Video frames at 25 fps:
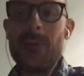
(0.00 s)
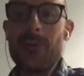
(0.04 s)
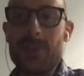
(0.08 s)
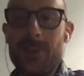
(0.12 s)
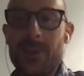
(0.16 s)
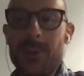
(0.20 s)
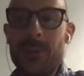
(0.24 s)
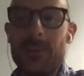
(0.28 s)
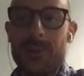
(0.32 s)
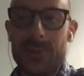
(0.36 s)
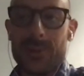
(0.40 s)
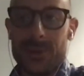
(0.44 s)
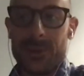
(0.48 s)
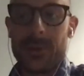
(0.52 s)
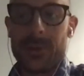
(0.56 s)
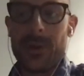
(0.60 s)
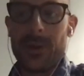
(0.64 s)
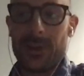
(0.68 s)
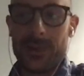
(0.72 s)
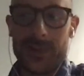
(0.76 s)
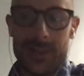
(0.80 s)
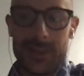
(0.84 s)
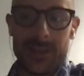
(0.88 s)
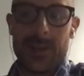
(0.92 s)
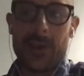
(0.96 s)
we know what you
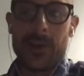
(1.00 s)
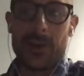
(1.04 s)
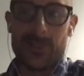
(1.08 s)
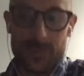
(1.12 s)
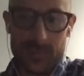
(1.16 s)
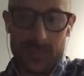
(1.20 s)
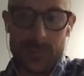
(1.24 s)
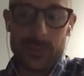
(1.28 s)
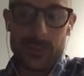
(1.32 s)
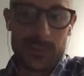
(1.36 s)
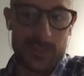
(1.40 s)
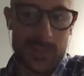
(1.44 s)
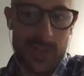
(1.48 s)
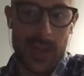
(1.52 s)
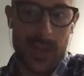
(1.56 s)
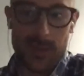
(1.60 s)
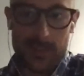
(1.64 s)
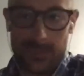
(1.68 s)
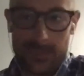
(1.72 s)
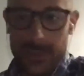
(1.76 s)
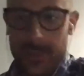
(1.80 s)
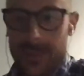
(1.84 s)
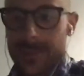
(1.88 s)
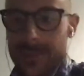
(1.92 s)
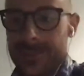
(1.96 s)
call it. Cool
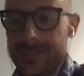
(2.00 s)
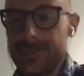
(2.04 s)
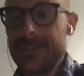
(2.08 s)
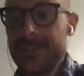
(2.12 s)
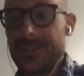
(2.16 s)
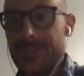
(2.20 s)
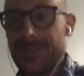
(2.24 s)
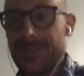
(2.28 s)
down, right? So,